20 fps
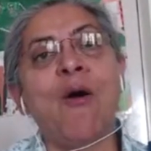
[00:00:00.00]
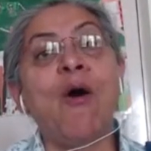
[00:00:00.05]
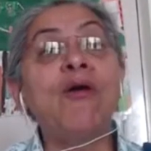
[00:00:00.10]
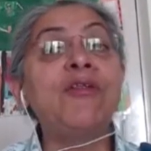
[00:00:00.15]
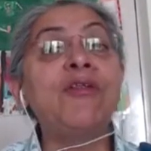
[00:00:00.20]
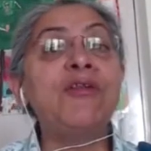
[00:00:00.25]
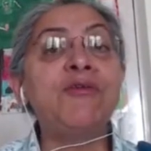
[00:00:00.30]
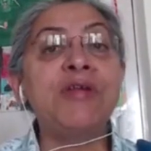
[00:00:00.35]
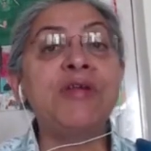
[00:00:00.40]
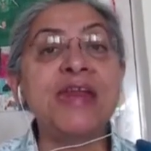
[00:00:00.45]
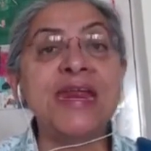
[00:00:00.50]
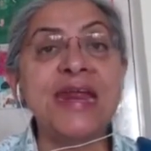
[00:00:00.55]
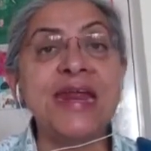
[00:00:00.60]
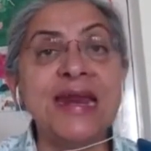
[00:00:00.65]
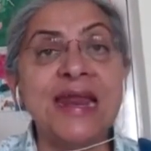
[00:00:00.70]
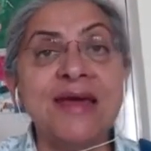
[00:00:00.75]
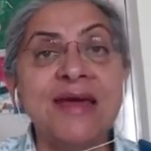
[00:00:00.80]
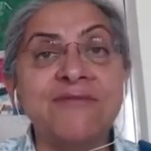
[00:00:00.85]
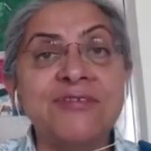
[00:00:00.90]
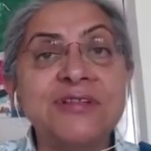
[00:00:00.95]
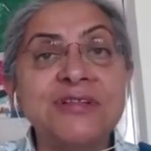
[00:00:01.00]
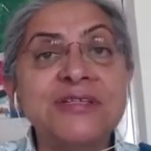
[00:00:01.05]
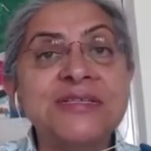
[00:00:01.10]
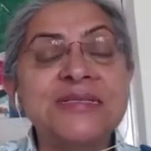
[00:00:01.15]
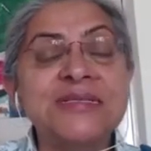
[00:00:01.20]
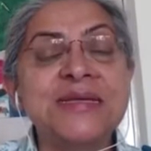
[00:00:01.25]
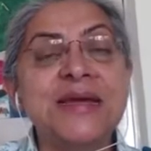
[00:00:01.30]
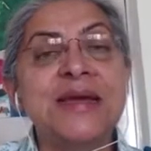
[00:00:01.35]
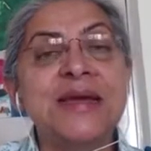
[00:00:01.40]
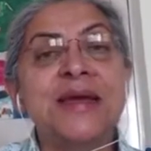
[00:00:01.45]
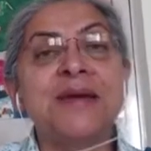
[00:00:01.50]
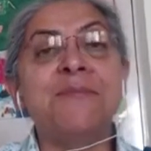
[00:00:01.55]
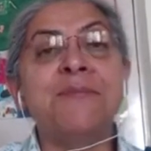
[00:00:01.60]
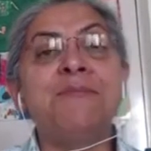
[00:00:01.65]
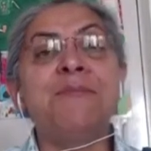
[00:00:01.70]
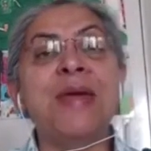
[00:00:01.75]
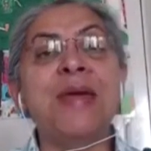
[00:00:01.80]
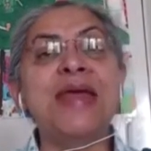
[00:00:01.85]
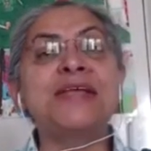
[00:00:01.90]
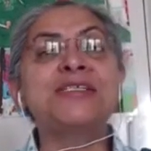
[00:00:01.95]
on reading levels
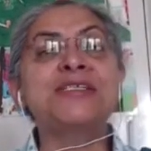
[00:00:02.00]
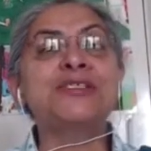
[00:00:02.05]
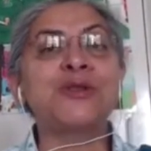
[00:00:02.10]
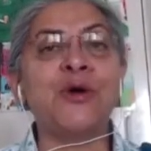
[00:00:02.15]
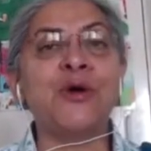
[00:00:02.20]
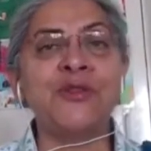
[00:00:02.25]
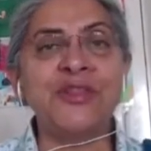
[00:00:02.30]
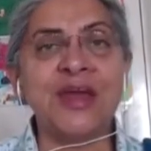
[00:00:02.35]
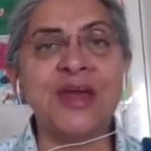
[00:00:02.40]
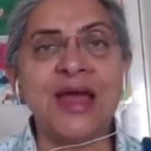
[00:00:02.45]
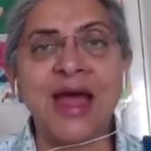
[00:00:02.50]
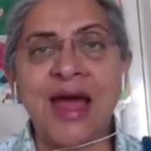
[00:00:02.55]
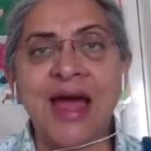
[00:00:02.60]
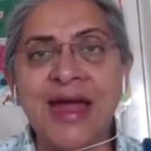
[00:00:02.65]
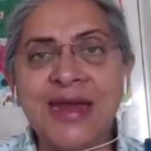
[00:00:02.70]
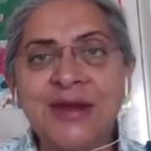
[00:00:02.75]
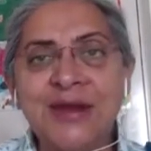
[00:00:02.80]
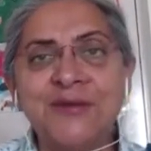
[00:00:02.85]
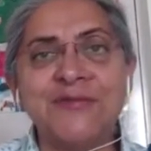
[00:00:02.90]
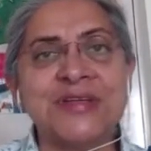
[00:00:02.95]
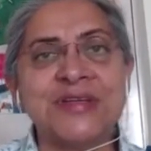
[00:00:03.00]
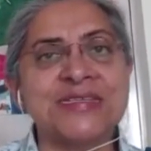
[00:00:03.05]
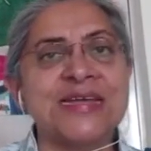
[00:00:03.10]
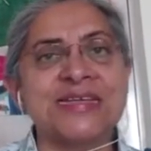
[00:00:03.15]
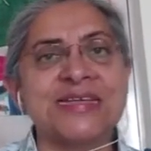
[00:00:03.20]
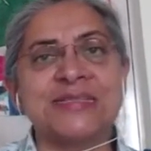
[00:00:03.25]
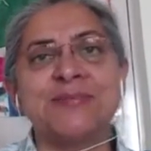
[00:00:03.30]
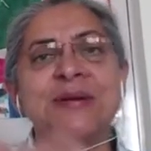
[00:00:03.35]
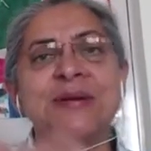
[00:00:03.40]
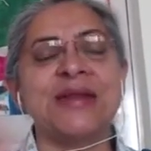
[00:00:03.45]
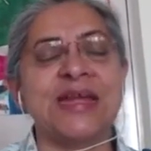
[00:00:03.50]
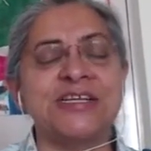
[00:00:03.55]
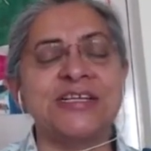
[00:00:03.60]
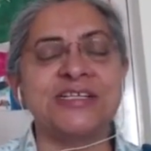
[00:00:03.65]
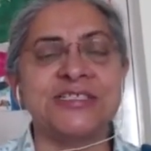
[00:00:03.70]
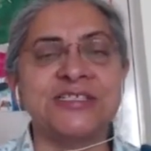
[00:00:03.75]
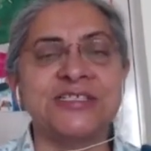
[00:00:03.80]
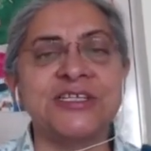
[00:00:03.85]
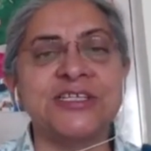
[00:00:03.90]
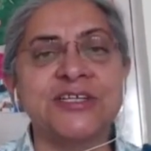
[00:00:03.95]
based on the kind of assessment I
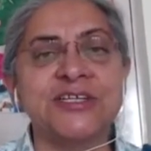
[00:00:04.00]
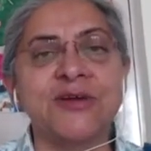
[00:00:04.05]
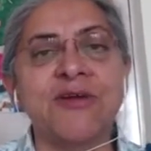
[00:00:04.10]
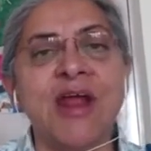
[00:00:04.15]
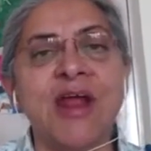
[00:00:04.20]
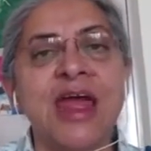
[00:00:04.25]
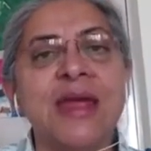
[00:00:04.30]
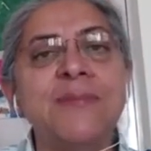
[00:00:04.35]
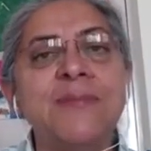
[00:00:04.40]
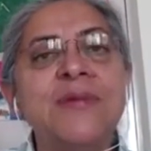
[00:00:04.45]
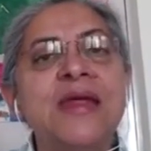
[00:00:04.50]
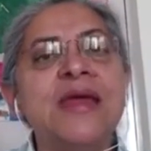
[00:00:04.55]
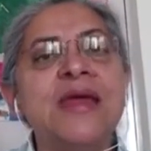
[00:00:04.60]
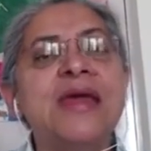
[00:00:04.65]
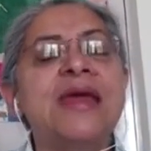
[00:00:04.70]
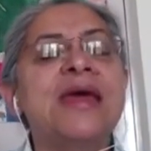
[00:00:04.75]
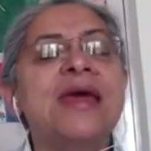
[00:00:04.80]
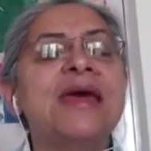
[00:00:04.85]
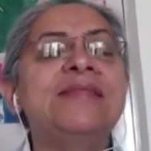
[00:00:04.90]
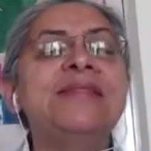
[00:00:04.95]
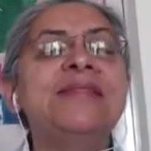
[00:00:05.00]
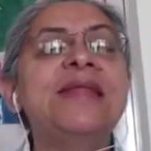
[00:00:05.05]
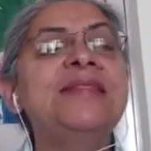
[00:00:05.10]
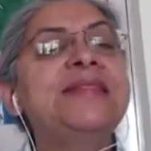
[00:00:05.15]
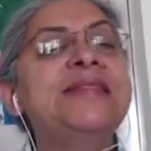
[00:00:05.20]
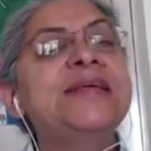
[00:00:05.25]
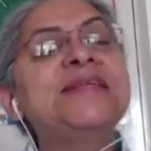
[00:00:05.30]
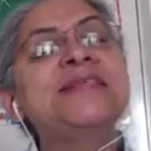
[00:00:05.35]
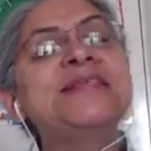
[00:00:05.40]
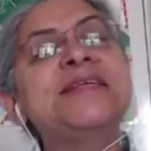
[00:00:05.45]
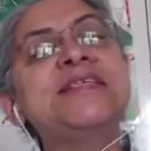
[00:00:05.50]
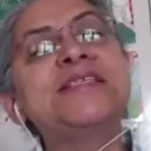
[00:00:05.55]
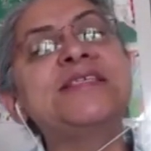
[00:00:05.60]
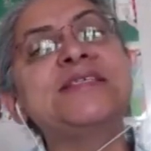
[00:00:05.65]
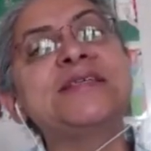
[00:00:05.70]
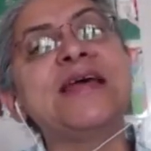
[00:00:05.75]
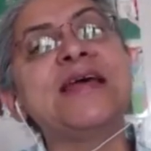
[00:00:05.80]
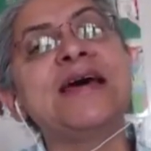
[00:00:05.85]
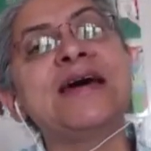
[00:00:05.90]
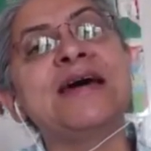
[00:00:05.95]
just described, then this
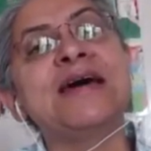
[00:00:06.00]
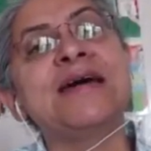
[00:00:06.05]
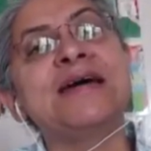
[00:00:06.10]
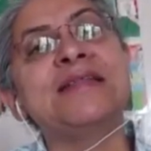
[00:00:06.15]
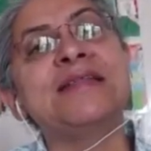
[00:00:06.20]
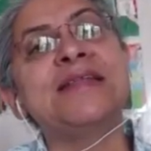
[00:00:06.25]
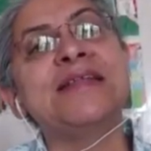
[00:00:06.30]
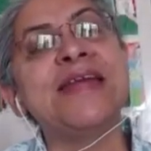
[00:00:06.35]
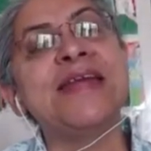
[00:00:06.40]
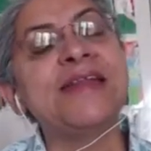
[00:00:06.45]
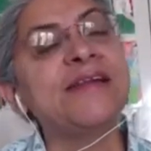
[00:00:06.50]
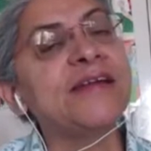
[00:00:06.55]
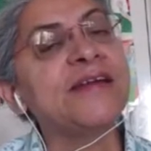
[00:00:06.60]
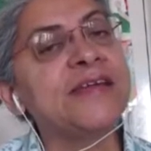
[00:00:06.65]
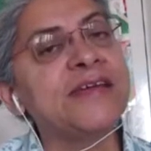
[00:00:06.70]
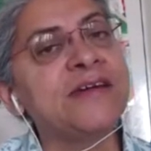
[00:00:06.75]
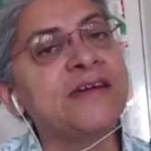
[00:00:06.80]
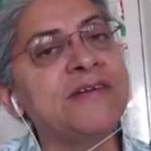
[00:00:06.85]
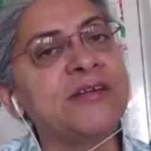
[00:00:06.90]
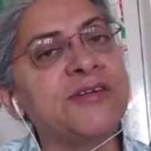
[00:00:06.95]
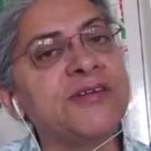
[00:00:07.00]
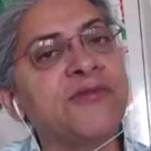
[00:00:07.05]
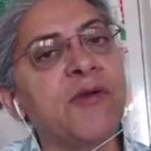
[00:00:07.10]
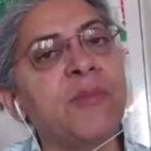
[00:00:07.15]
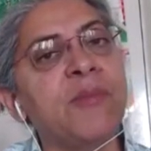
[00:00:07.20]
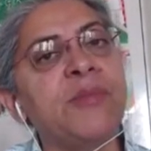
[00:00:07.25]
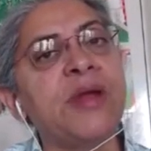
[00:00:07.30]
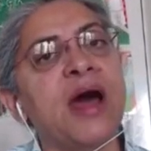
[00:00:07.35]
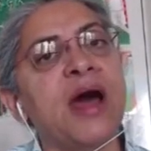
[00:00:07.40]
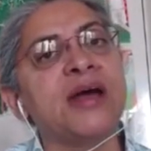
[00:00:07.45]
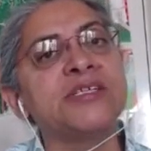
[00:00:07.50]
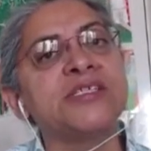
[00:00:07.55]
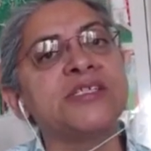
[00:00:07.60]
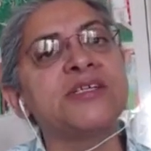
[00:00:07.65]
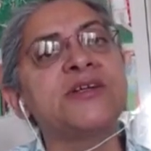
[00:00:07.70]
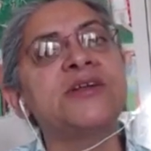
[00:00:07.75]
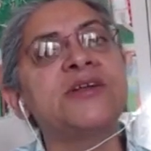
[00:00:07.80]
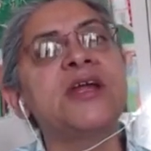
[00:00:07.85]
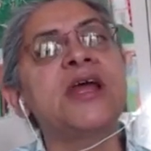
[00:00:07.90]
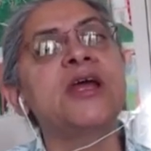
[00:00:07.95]
is the data here is from
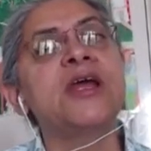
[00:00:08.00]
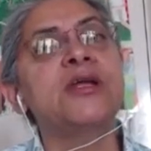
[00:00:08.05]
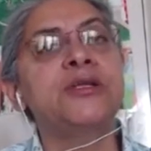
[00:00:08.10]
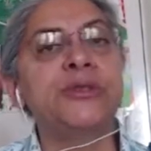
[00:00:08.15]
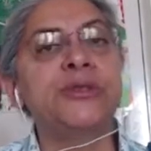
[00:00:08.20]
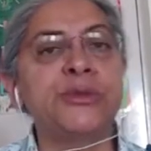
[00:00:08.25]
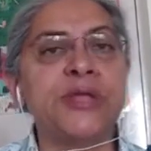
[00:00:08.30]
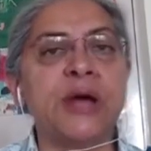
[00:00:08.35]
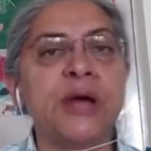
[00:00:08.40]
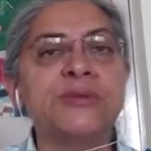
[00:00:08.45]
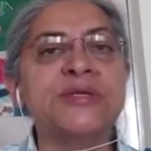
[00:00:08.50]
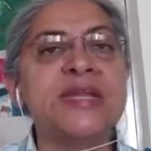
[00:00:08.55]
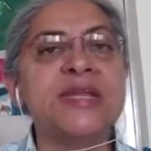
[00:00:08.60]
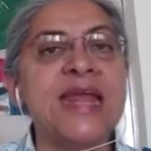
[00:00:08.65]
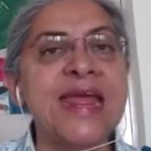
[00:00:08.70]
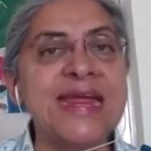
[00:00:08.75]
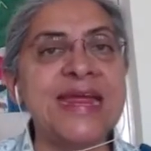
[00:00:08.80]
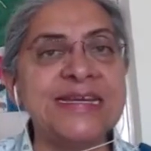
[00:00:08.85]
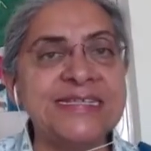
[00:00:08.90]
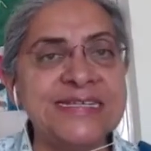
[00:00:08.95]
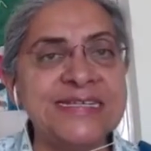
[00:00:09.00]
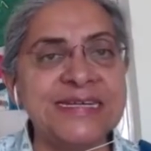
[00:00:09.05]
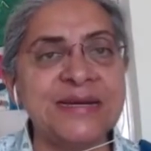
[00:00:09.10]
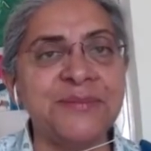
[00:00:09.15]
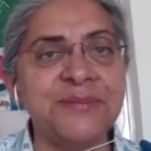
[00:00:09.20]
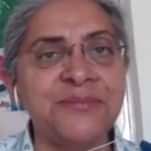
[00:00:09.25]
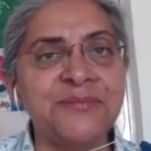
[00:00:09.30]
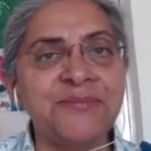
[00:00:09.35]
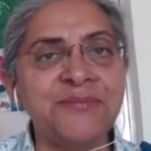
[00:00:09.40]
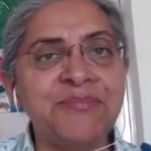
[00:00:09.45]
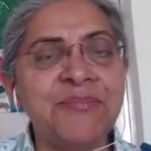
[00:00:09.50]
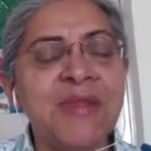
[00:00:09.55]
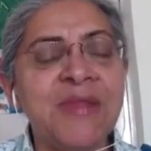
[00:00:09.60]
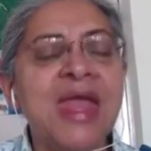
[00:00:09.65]
ASER 2018.